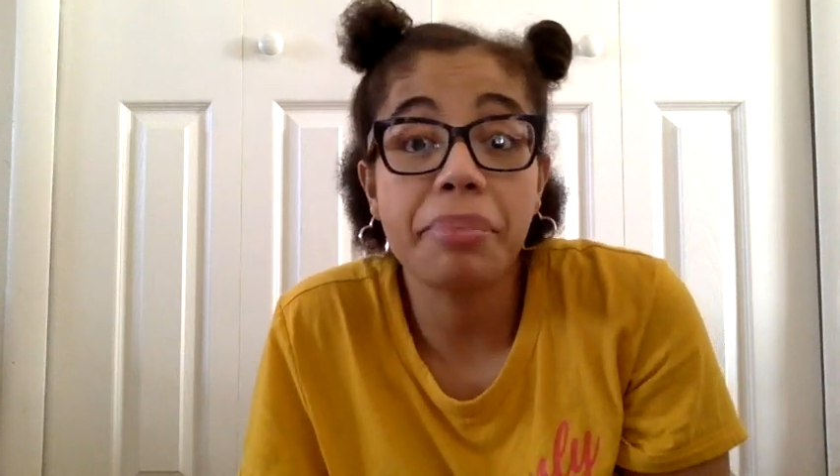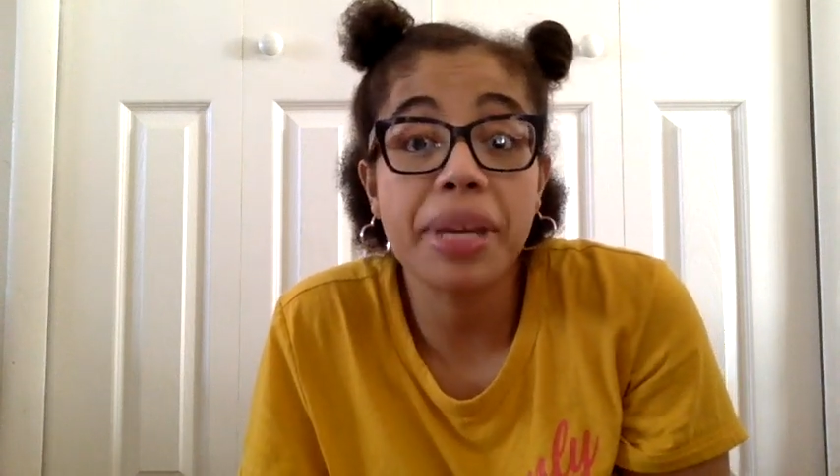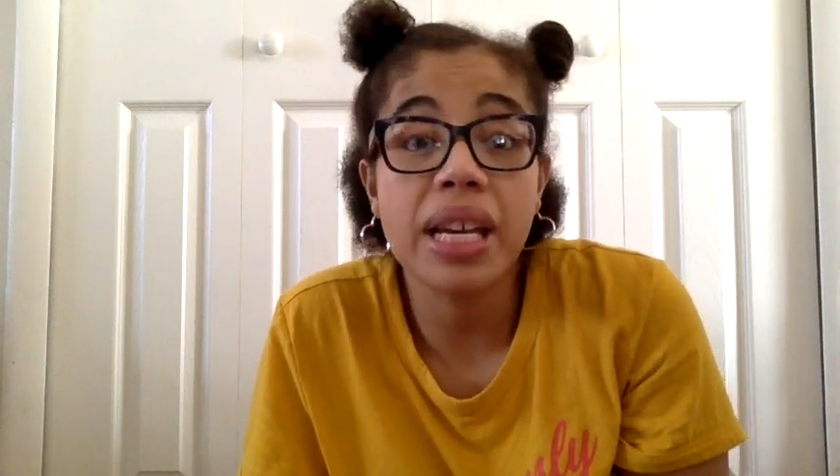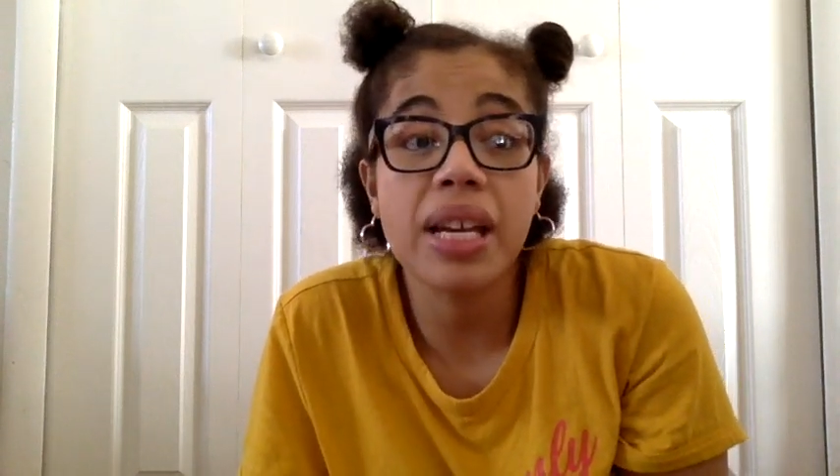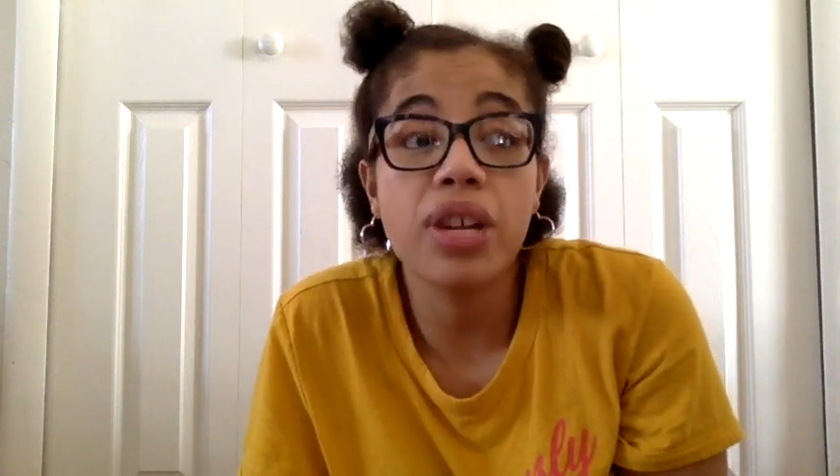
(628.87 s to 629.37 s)

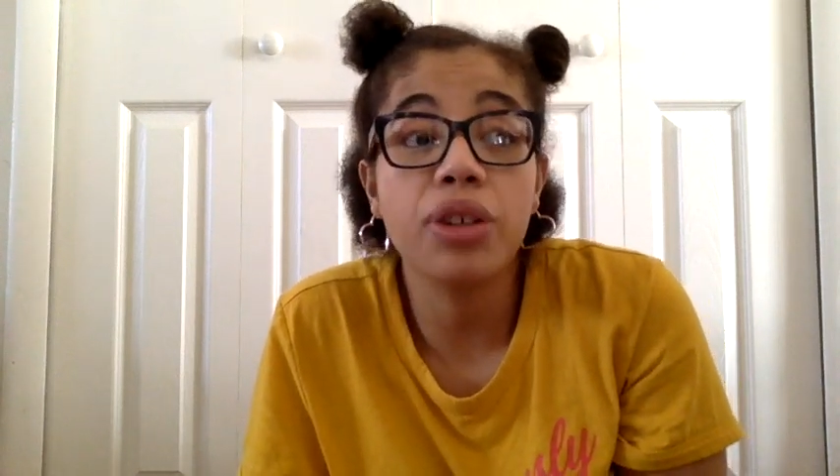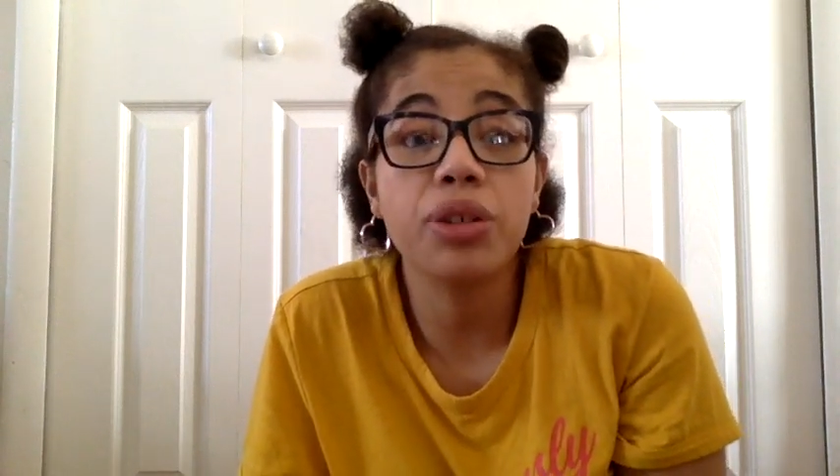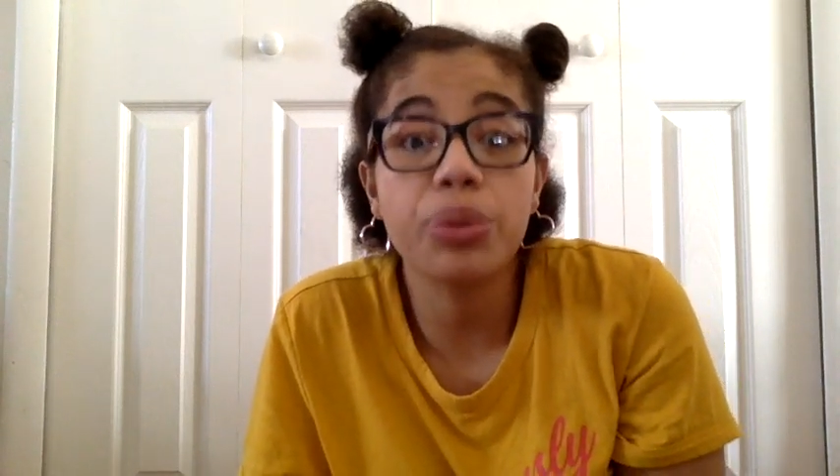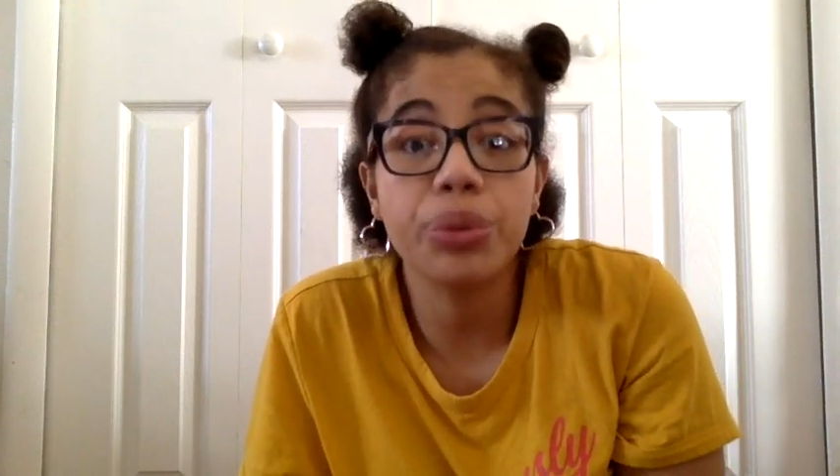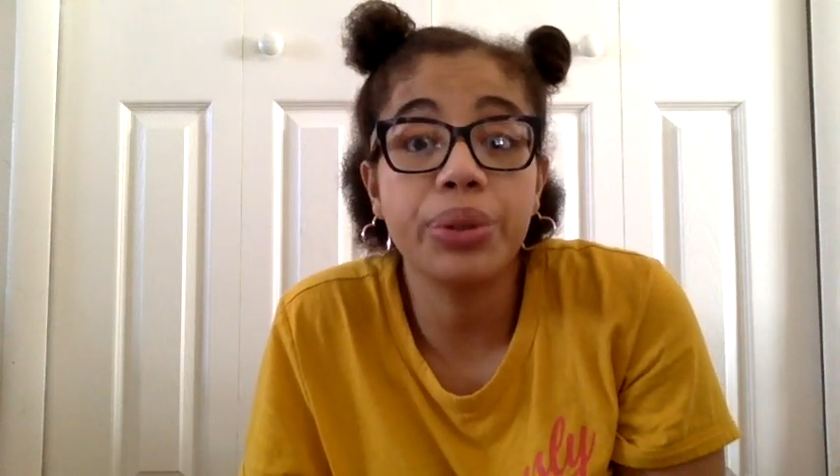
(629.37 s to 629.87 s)
Be your
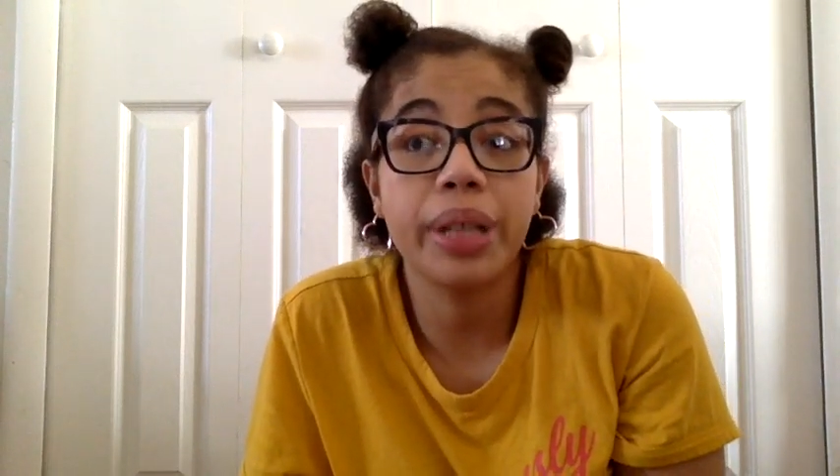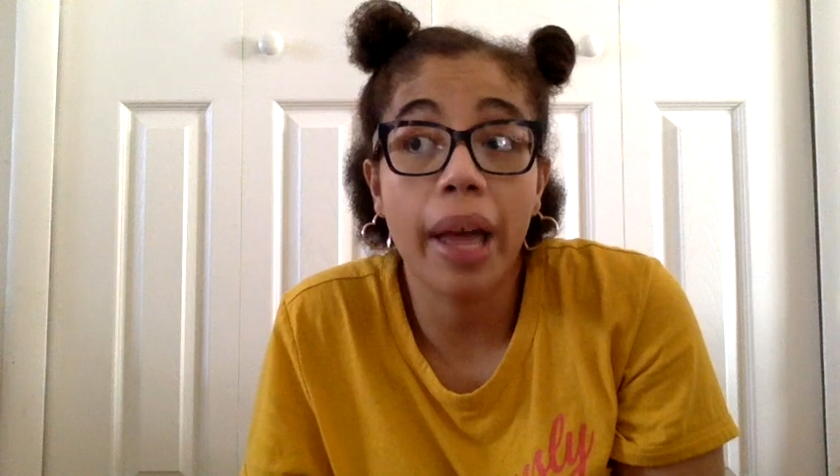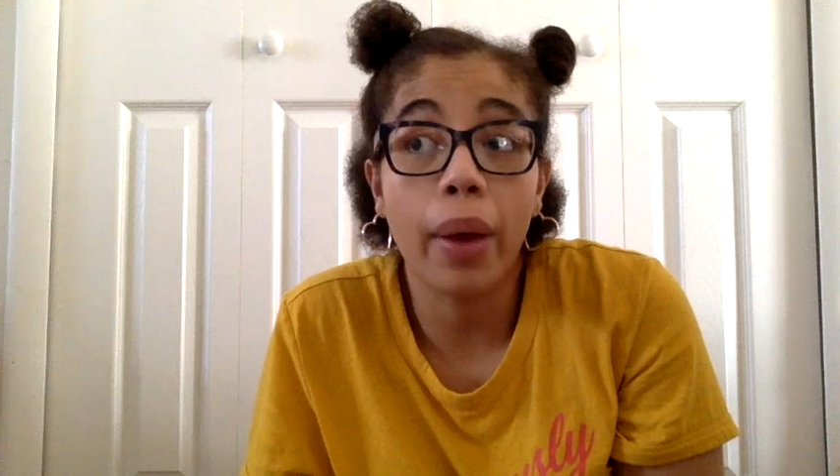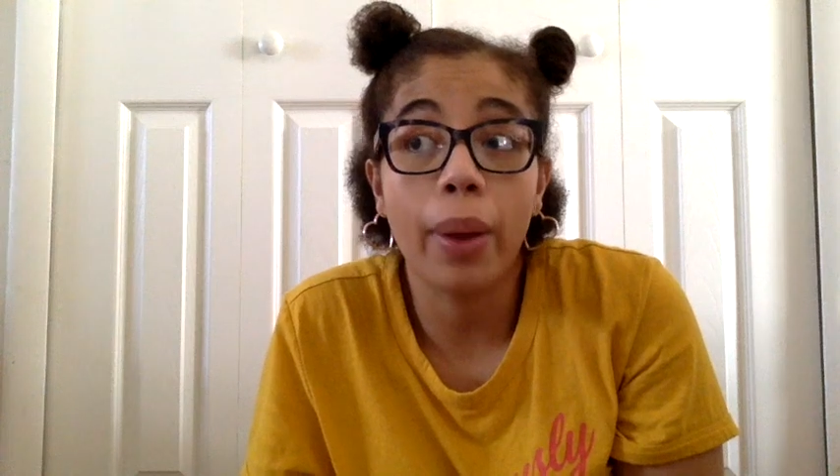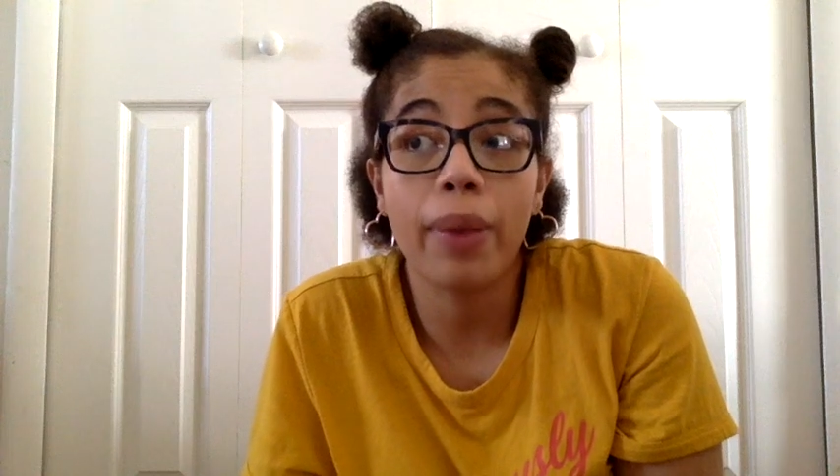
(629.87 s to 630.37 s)
true
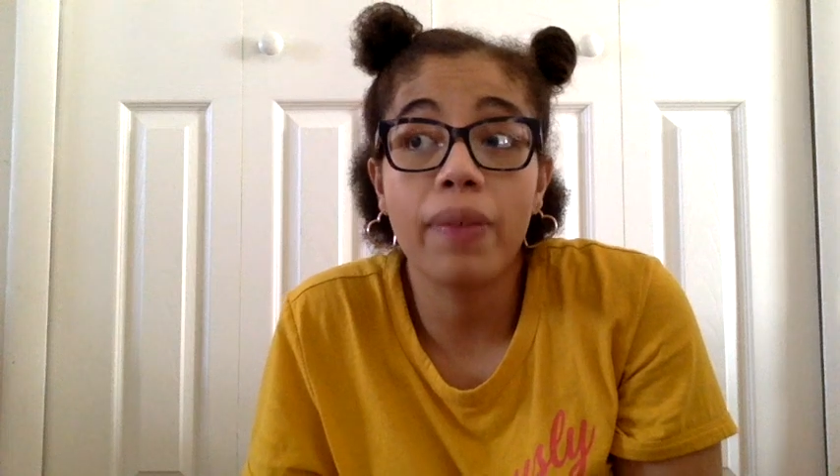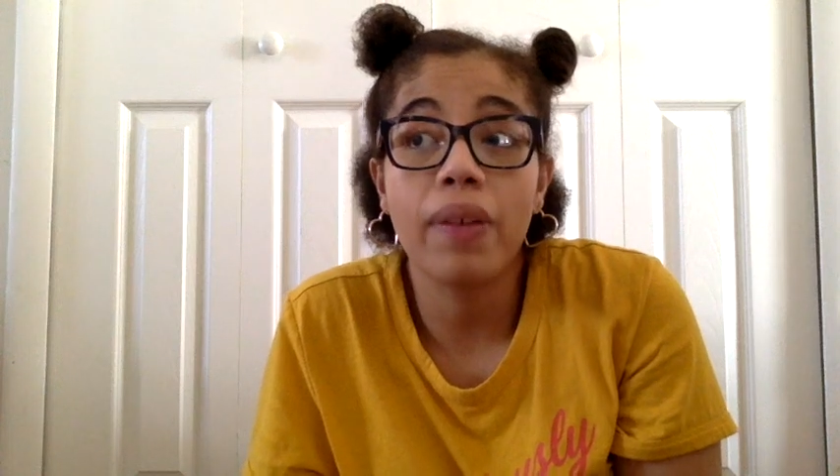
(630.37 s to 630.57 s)
self.